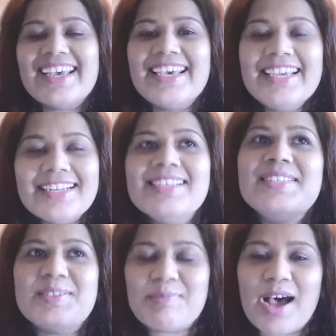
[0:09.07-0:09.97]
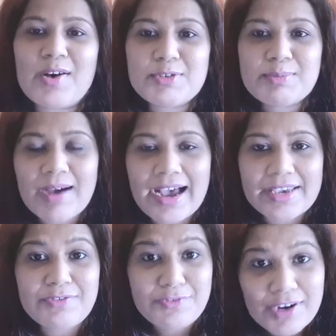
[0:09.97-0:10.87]
It is about
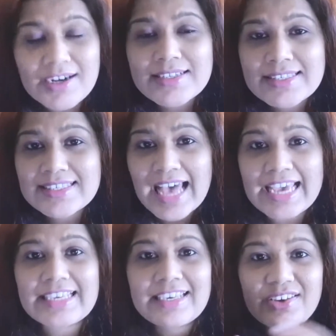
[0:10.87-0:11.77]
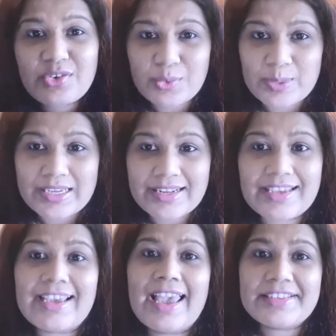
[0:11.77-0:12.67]
my first psychic
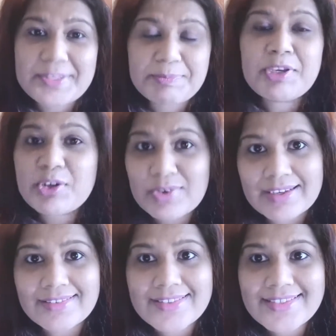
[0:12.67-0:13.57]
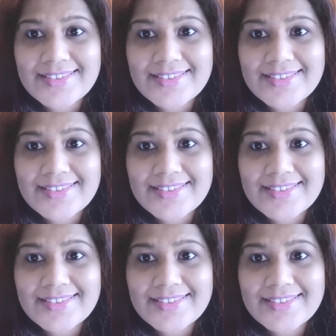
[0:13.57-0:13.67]
reading experience.